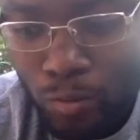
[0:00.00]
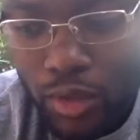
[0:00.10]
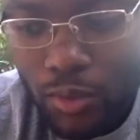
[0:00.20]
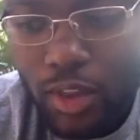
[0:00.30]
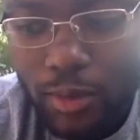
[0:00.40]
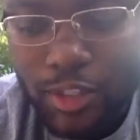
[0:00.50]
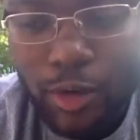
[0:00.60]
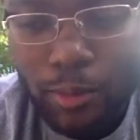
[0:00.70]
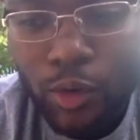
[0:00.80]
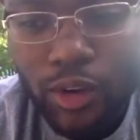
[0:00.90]
we get up to the
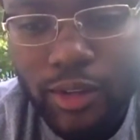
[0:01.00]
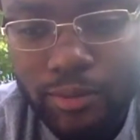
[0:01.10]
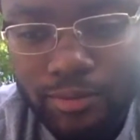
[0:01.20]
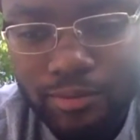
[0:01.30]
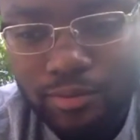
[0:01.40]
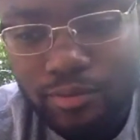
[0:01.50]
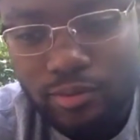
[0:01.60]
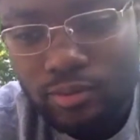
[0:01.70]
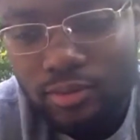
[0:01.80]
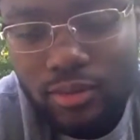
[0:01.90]
morning,
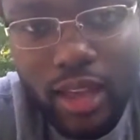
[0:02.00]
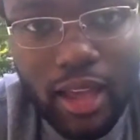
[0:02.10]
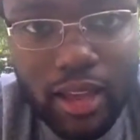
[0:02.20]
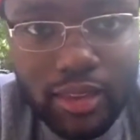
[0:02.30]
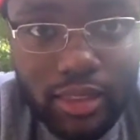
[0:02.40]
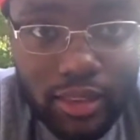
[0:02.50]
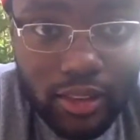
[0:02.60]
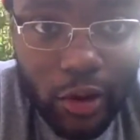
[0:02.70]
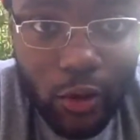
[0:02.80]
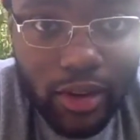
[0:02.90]

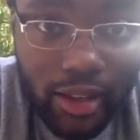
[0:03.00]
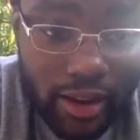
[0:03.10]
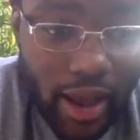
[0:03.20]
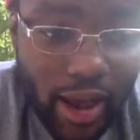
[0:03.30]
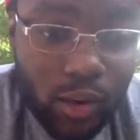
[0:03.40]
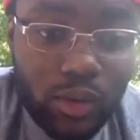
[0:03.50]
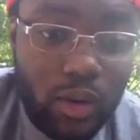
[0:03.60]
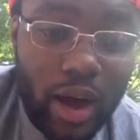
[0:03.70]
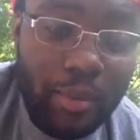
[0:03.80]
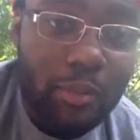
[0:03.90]
knowing that I don't know
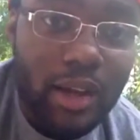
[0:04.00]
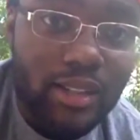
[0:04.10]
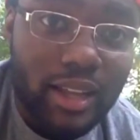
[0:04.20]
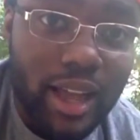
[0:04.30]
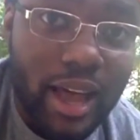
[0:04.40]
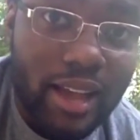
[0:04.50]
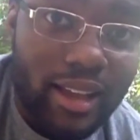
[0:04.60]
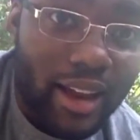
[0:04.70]
how many pairs they got.